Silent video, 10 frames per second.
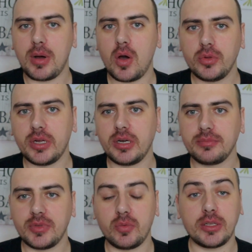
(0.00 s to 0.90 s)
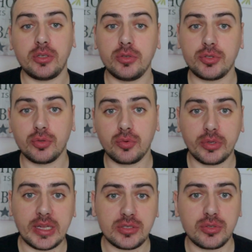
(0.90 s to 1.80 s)
powder, the one you use to
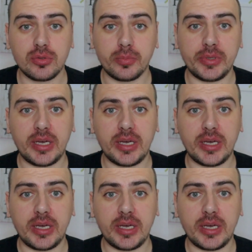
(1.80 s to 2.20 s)
cook that soup.